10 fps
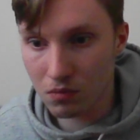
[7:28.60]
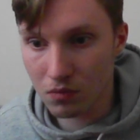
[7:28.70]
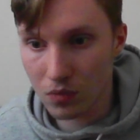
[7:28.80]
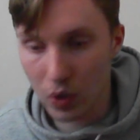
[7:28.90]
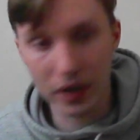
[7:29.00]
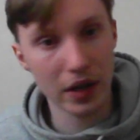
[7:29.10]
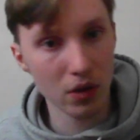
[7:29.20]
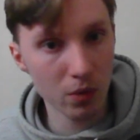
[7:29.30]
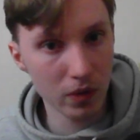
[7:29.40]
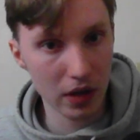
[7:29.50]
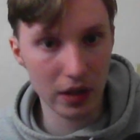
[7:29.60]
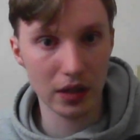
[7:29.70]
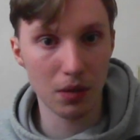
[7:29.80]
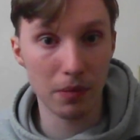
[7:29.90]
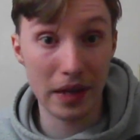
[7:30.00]
Okay, now that we've got like
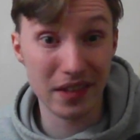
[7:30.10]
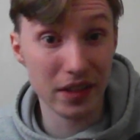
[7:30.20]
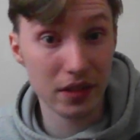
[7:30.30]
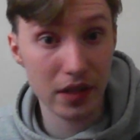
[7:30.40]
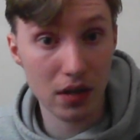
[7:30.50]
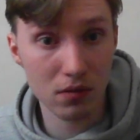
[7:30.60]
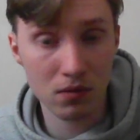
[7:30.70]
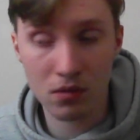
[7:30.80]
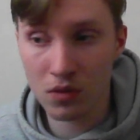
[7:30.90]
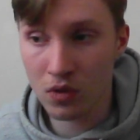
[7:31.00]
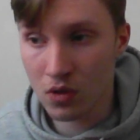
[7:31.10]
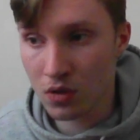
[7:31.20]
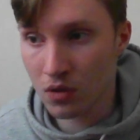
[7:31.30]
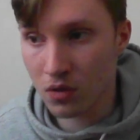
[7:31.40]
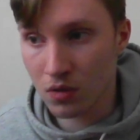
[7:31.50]
the basics down,
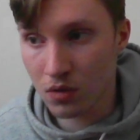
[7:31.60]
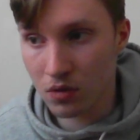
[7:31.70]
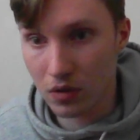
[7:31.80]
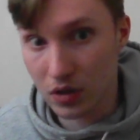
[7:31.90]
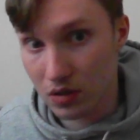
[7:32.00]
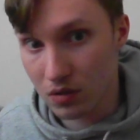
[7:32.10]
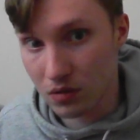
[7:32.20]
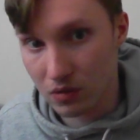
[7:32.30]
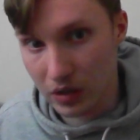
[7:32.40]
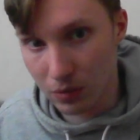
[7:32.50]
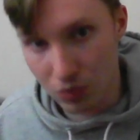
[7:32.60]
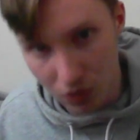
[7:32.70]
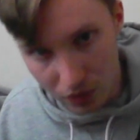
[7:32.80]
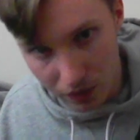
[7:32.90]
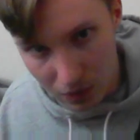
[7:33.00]
let's like
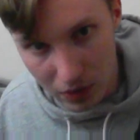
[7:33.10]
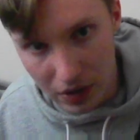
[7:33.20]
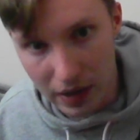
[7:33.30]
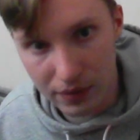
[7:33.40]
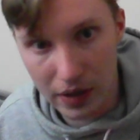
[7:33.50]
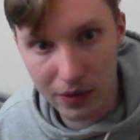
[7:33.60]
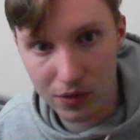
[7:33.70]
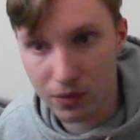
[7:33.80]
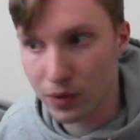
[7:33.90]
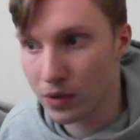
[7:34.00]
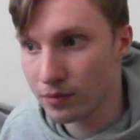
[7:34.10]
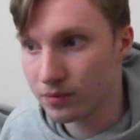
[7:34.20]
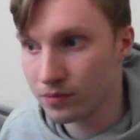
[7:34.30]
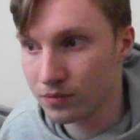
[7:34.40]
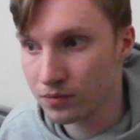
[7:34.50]
proofread what you have down so far.
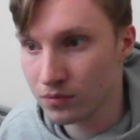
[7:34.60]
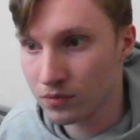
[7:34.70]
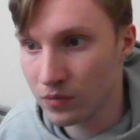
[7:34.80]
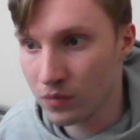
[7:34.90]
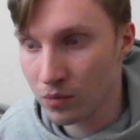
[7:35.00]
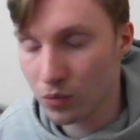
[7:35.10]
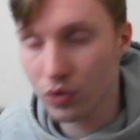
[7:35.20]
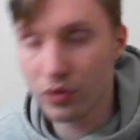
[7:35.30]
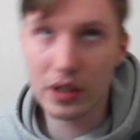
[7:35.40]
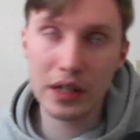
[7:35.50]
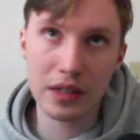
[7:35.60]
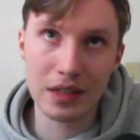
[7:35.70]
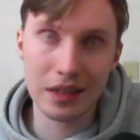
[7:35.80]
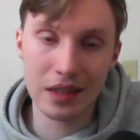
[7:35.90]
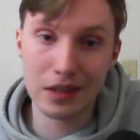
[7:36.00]
Proofreading is
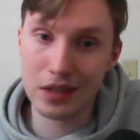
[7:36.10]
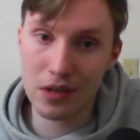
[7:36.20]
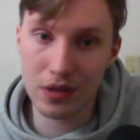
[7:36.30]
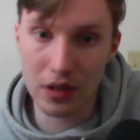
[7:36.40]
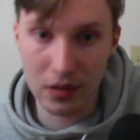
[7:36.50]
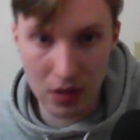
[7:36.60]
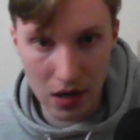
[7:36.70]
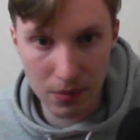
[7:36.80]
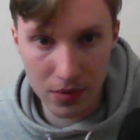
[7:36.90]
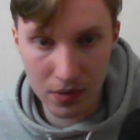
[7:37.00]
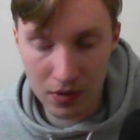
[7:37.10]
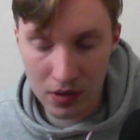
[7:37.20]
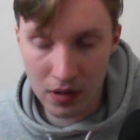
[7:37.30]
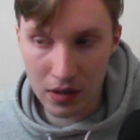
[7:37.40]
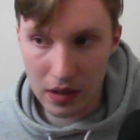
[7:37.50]
like the cherry on top.
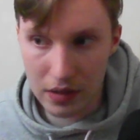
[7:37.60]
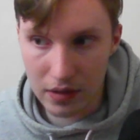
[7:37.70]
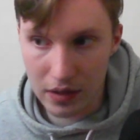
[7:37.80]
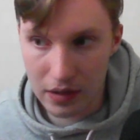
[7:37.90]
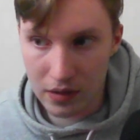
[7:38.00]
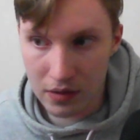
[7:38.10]
It's like,